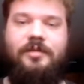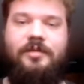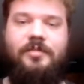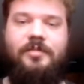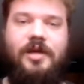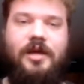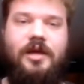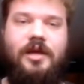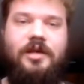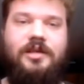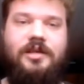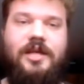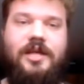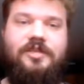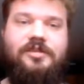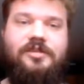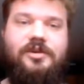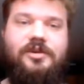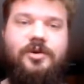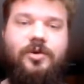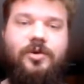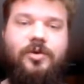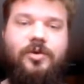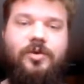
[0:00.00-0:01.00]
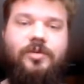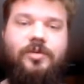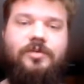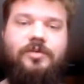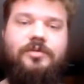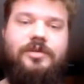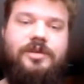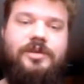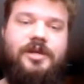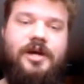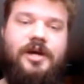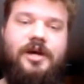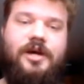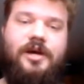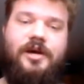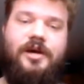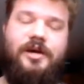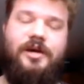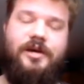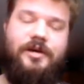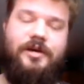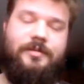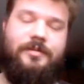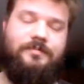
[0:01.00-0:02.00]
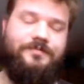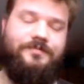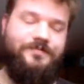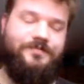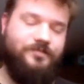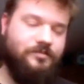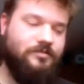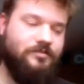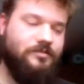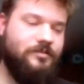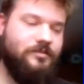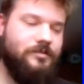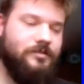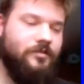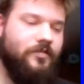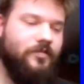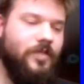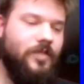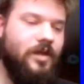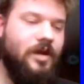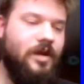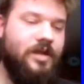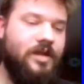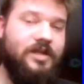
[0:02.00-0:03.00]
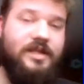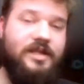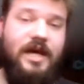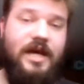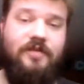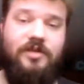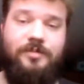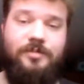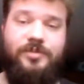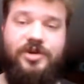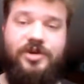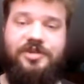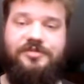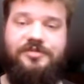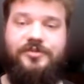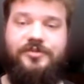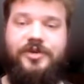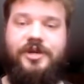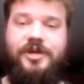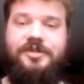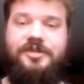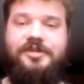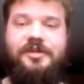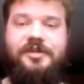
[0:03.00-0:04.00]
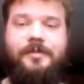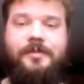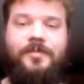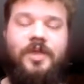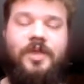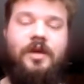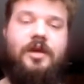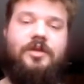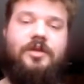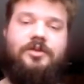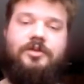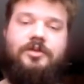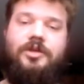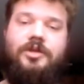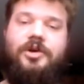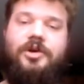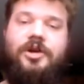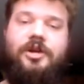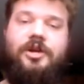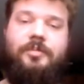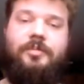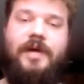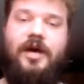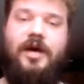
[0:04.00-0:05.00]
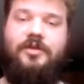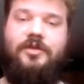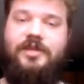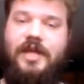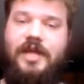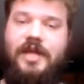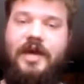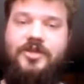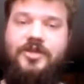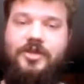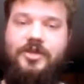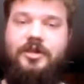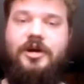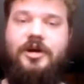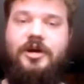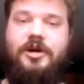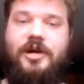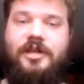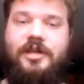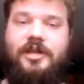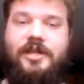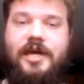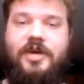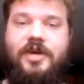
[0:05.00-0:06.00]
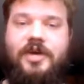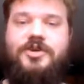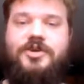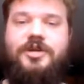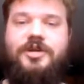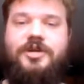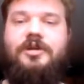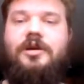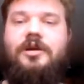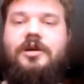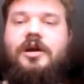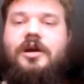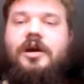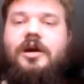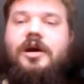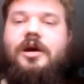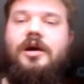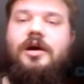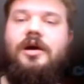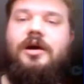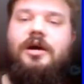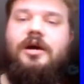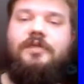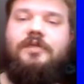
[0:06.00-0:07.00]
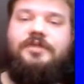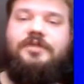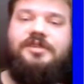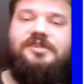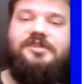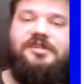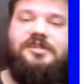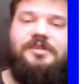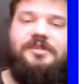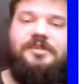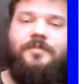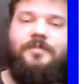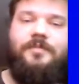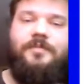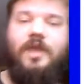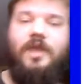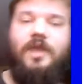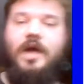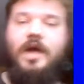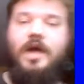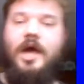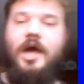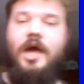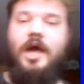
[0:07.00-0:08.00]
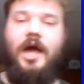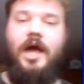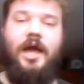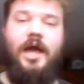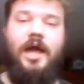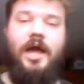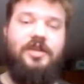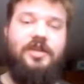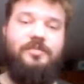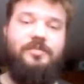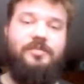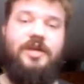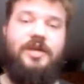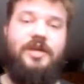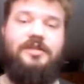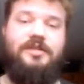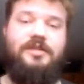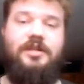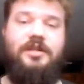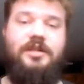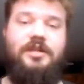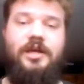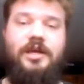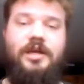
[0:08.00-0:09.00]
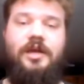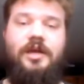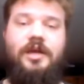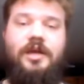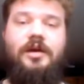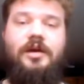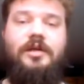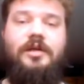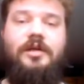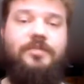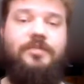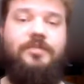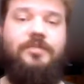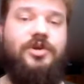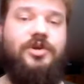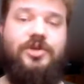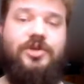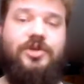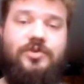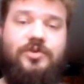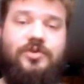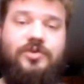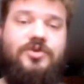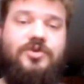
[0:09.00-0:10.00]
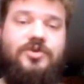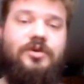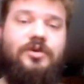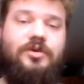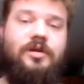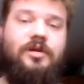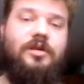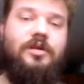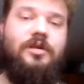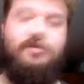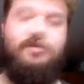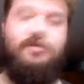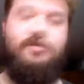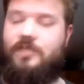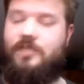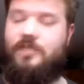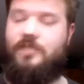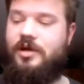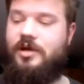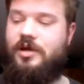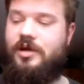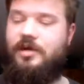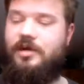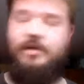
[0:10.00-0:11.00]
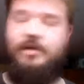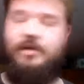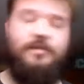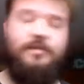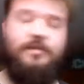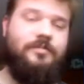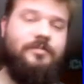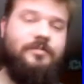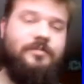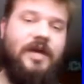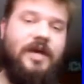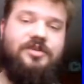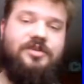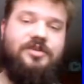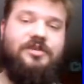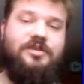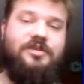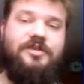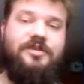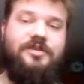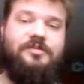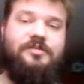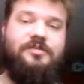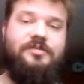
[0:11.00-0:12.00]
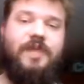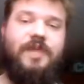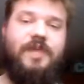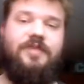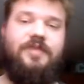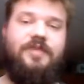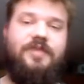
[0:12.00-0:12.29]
Let's call the developers first, learn about the actual architecture of the system. And it's basically your usual microservice-based